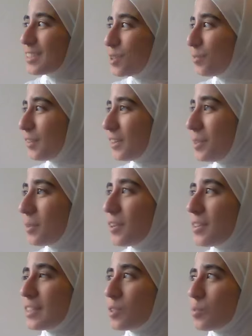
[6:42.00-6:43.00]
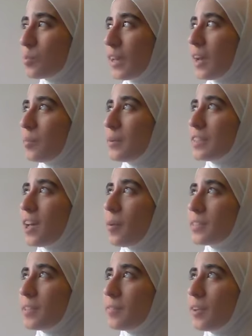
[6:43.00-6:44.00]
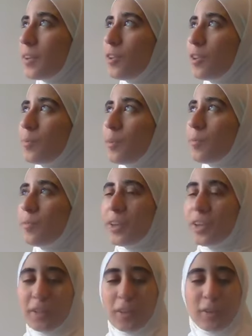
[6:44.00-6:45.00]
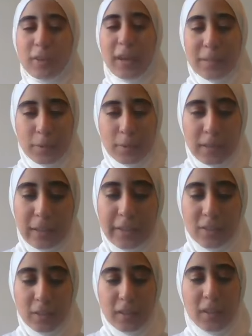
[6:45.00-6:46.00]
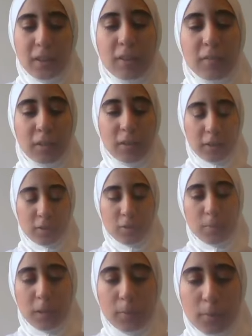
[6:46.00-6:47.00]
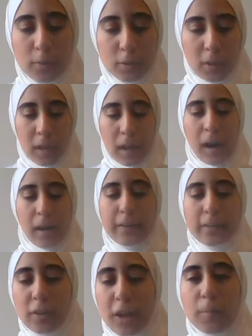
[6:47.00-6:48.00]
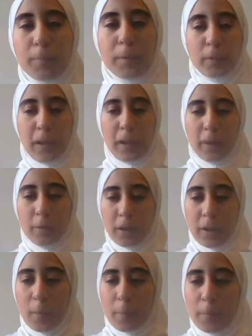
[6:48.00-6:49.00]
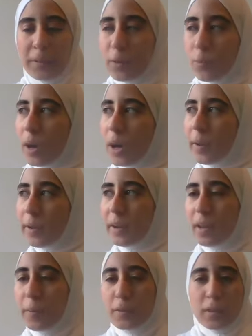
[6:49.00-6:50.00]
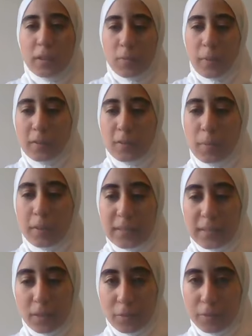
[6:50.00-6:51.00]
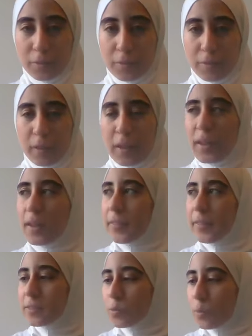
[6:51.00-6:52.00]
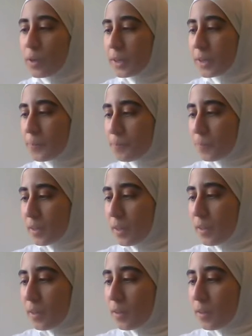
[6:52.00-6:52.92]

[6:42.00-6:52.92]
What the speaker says: it's so funny because this week I've been telling myself, like, you know, I'm very, you know, nice person. I like to give a lot to people. I like to help people out. But then why am I not able to give it back to myself? And that's why